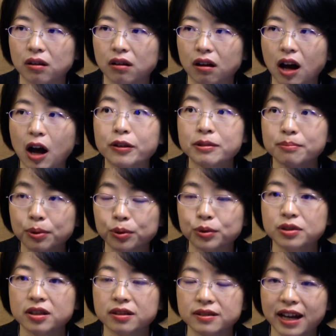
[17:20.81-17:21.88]
how
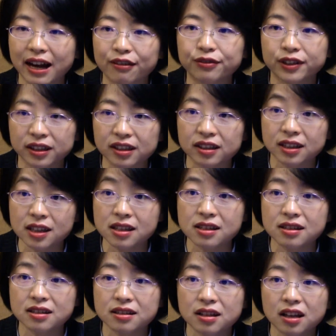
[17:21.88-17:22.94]
important Africa
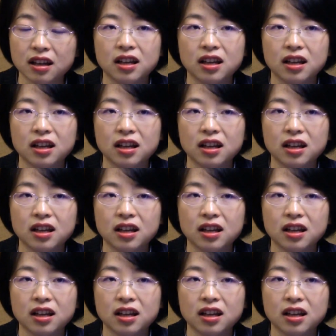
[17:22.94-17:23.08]
is